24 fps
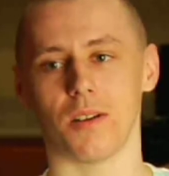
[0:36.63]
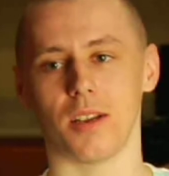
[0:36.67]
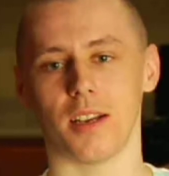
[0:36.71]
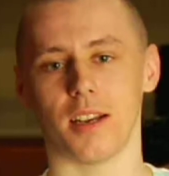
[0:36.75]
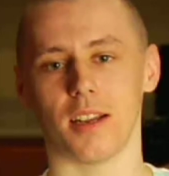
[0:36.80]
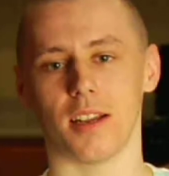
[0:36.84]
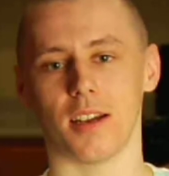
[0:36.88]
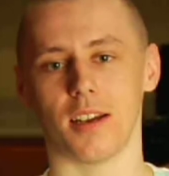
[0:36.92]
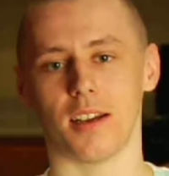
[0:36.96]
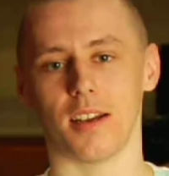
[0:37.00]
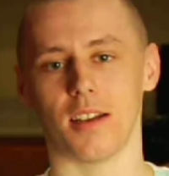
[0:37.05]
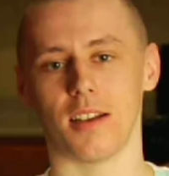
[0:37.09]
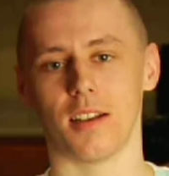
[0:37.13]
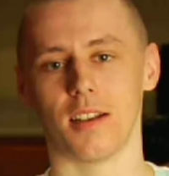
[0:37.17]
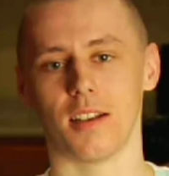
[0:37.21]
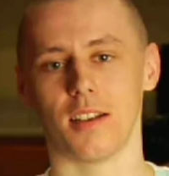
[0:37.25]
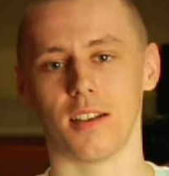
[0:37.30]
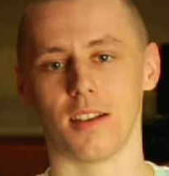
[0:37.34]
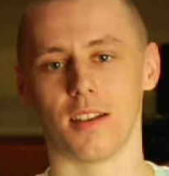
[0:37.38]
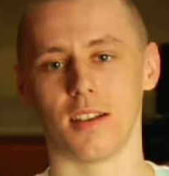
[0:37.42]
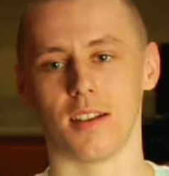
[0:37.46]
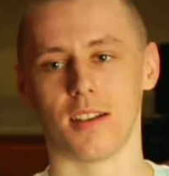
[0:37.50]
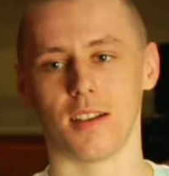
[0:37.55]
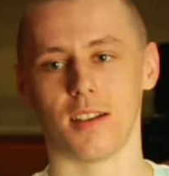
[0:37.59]
And
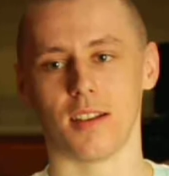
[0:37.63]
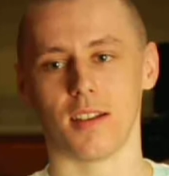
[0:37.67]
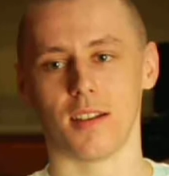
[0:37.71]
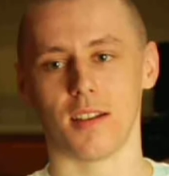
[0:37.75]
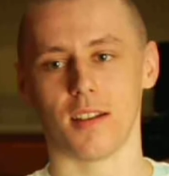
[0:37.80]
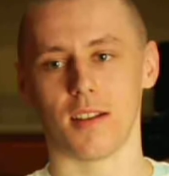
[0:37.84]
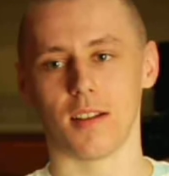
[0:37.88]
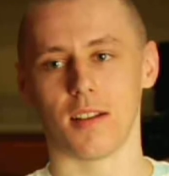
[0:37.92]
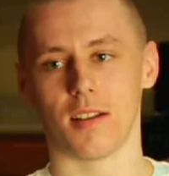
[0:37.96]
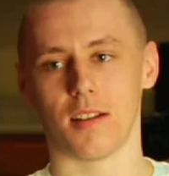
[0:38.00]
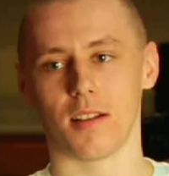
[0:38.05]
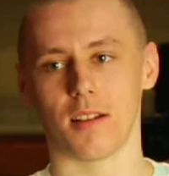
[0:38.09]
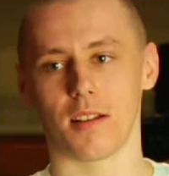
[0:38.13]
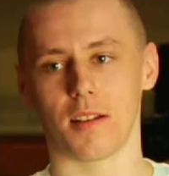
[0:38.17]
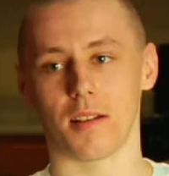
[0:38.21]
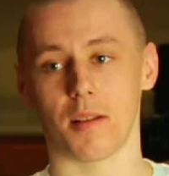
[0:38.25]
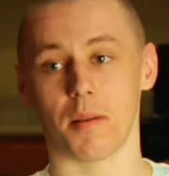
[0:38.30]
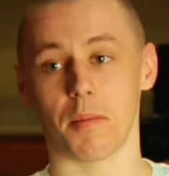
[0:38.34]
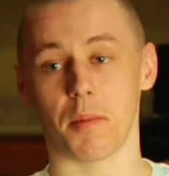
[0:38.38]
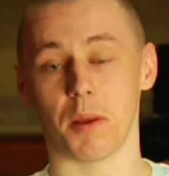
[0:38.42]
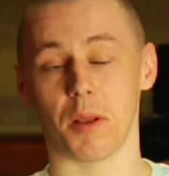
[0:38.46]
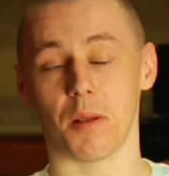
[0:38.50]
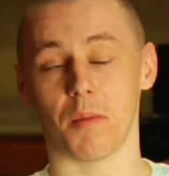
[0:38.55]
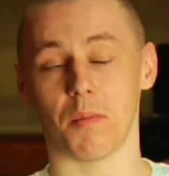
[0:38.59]
I
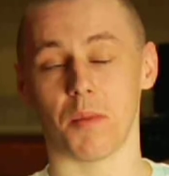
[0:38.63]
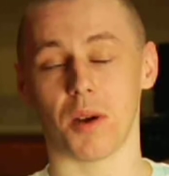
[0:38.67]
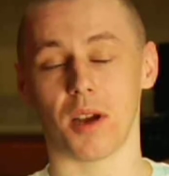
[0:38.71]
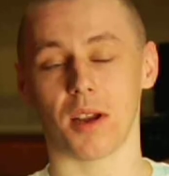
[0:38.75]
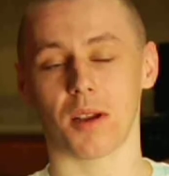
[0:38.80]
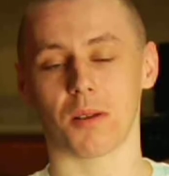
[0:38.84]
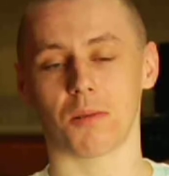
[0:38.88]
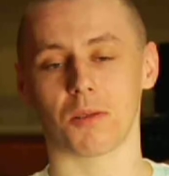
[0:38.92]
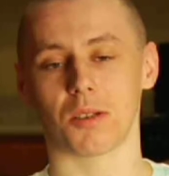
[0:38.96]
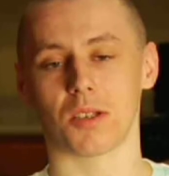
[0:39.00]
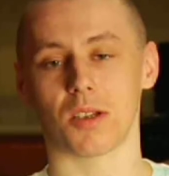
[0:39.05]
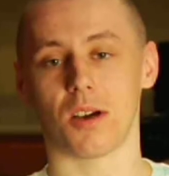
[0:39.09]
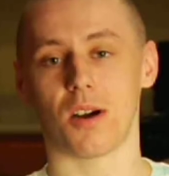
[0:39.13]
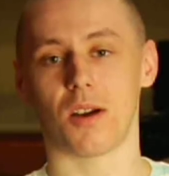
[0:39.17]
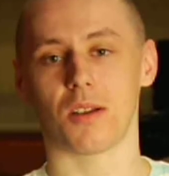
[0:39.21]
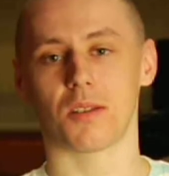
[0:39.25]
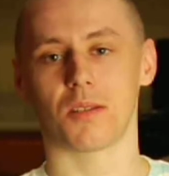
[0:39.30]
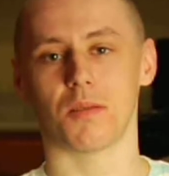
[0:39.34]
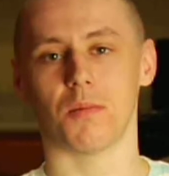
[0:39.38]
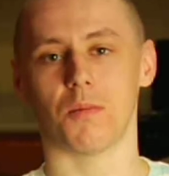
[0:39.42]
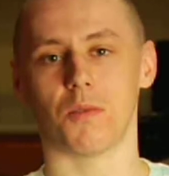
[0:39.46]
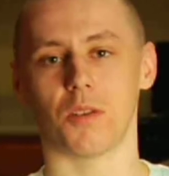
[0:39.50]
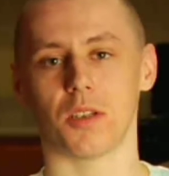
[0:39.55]
mean, the bike was awesome.